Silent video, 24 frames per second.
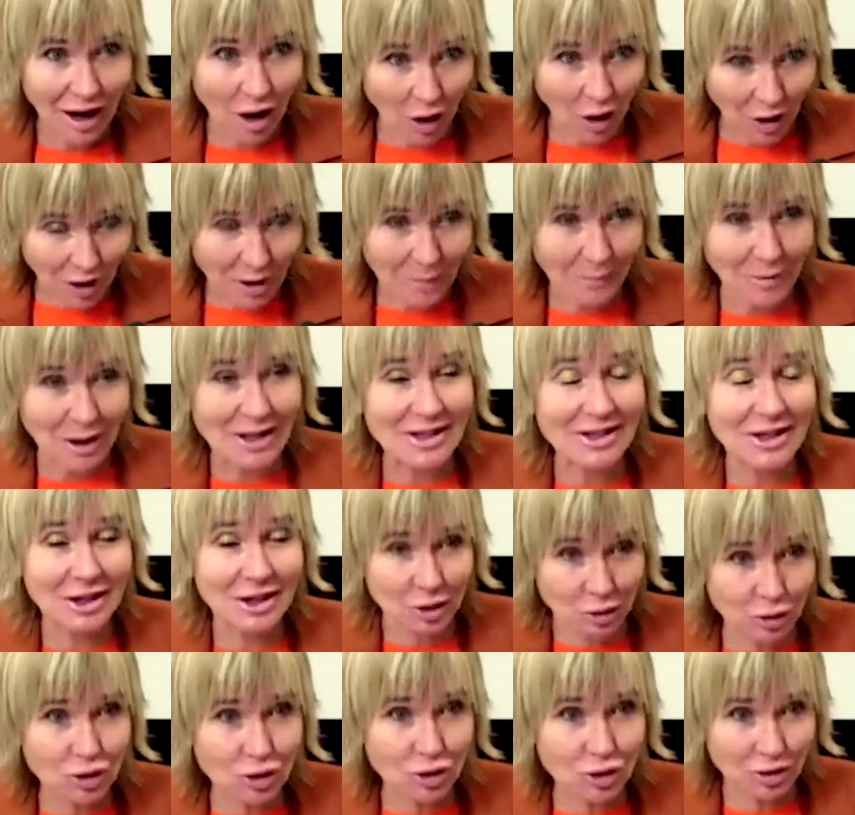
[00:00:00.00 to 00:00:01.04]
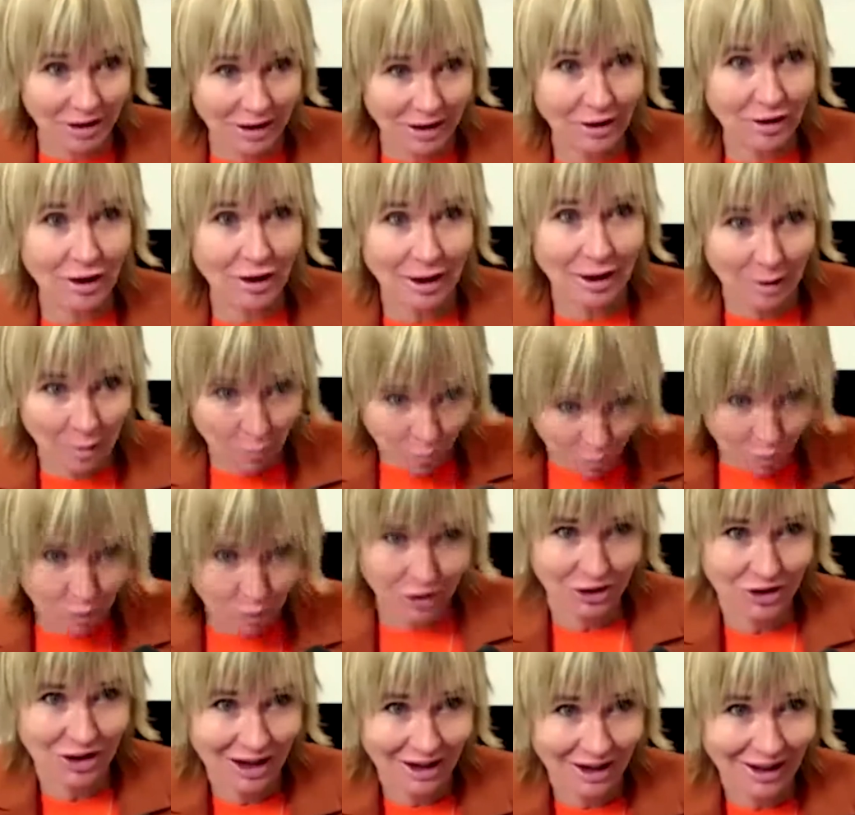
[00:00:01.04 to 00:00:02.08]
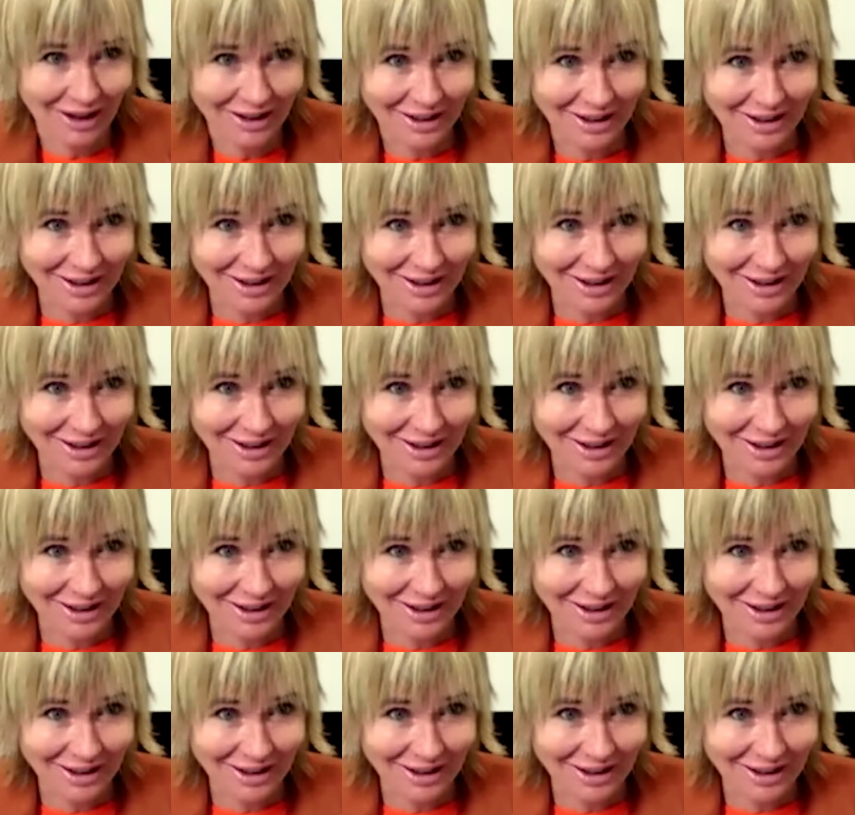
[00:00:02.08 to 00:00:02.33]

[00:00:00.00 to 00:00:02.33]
I still treat it like a bookseller.